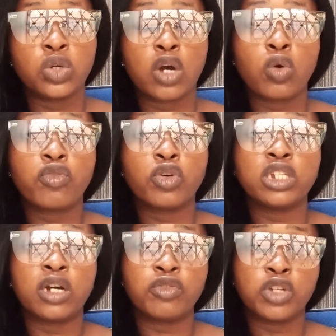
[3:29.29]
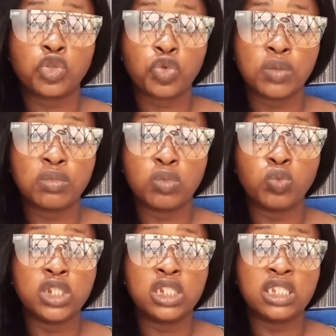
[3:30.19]
You can go for their face cream,
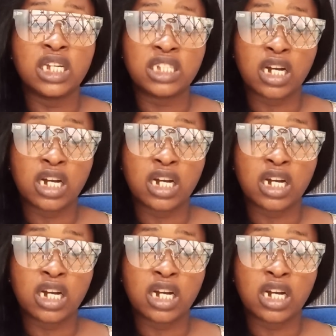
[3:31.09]
which is their